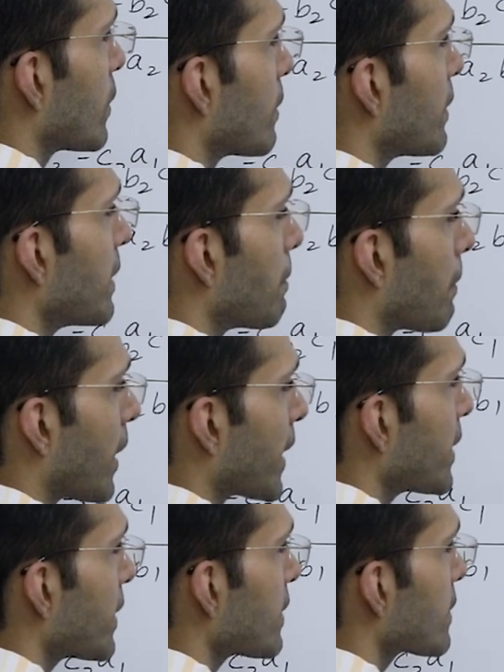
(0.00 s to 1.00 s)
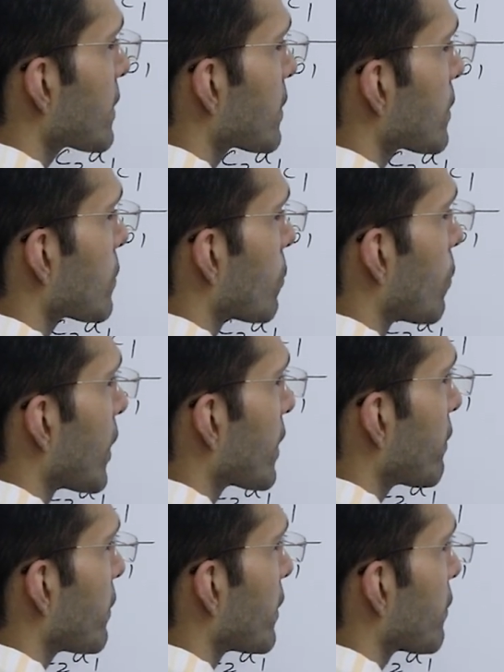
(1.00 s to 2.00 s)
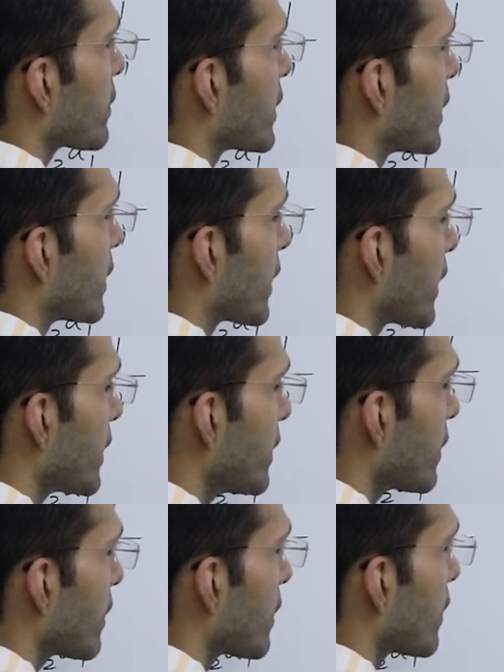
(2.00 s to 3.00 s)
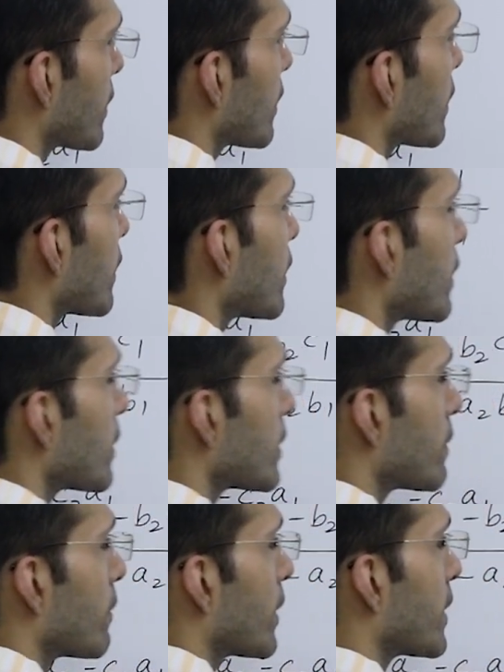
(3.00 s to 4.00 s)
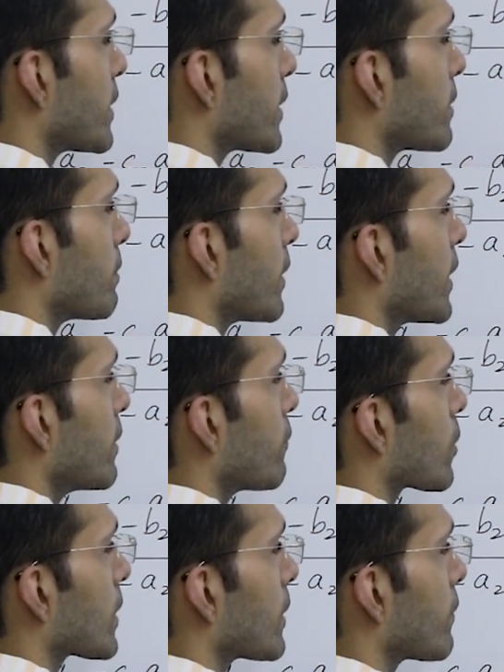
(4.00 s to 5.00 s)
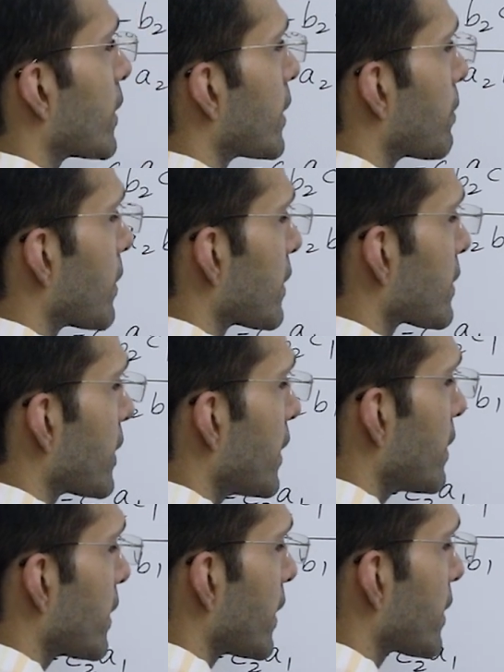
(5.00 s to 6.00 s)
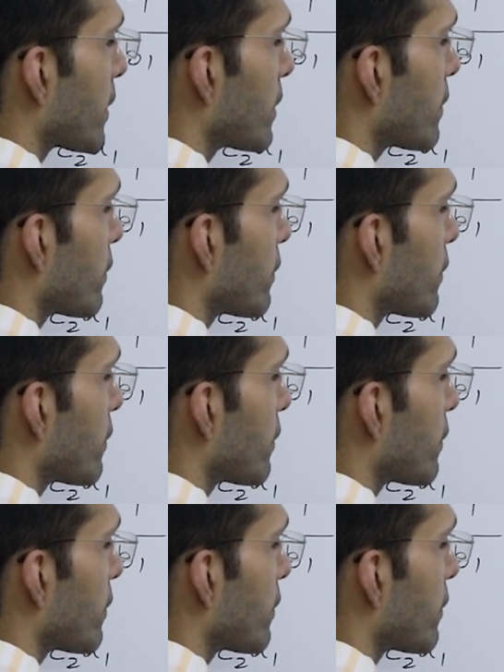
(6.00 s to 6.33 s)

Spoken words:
will be minus 159 divided by 45 plus 8, that is